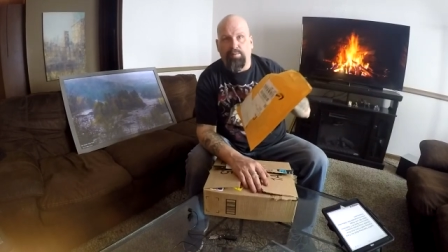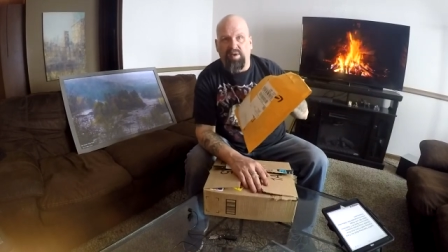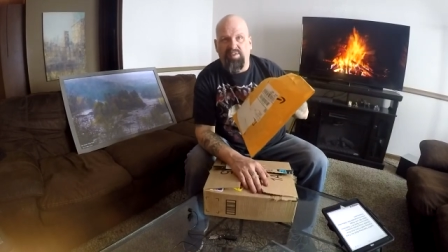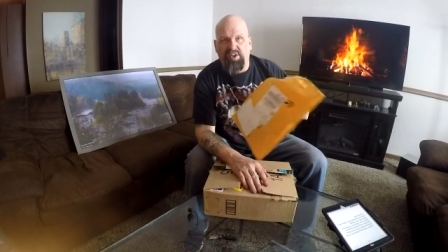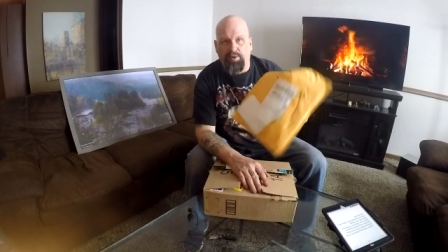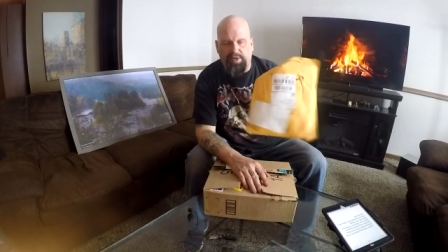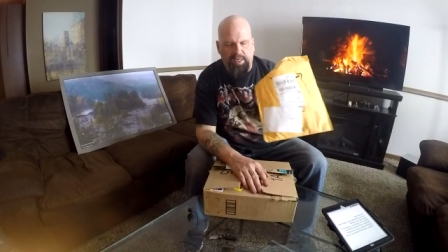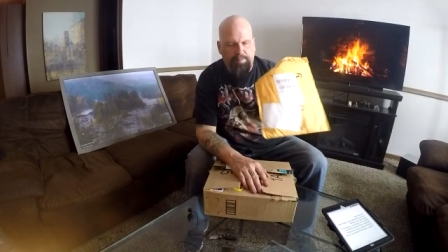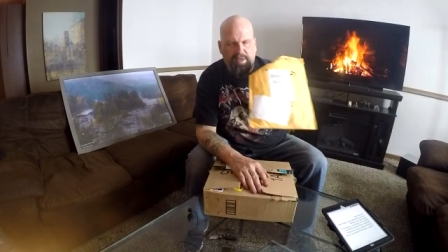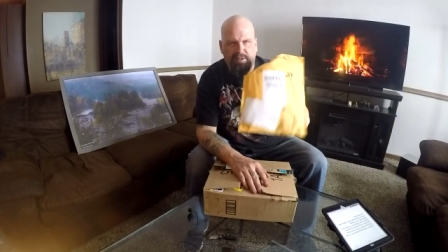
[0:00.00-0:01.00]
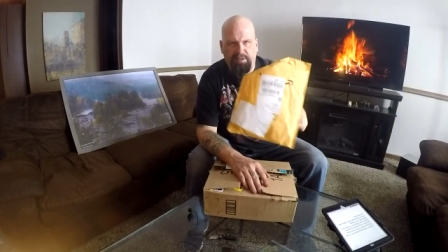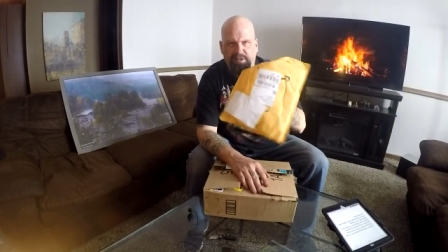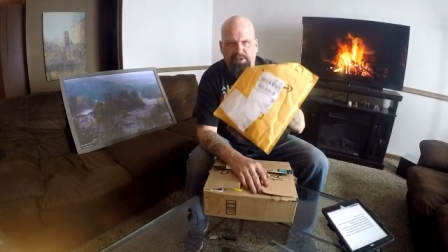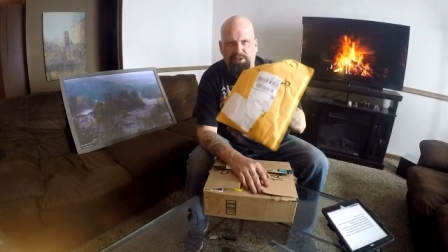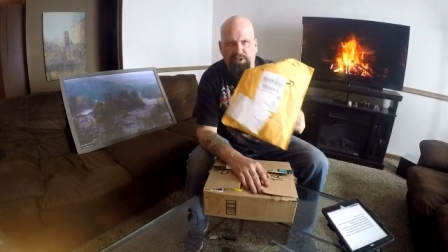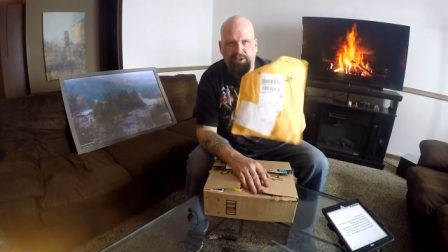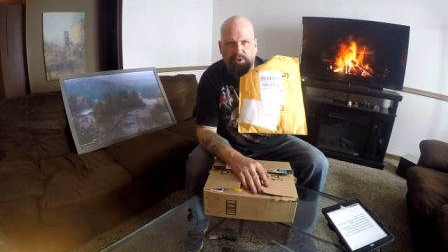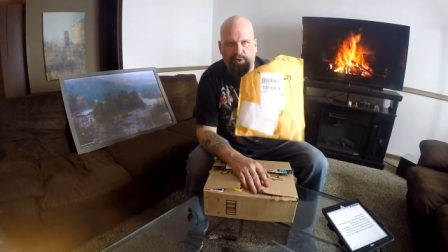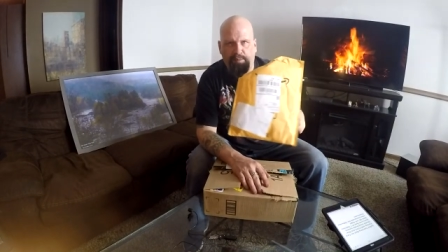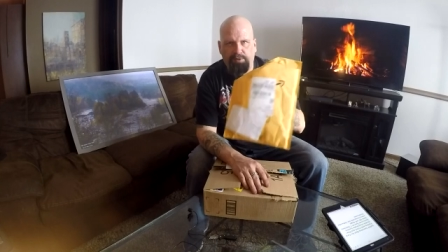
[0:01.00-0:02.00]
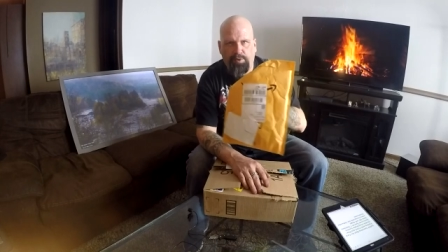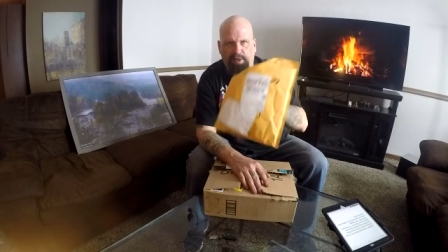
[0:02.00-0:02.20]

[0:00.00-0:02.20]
my video again because this just showed up too.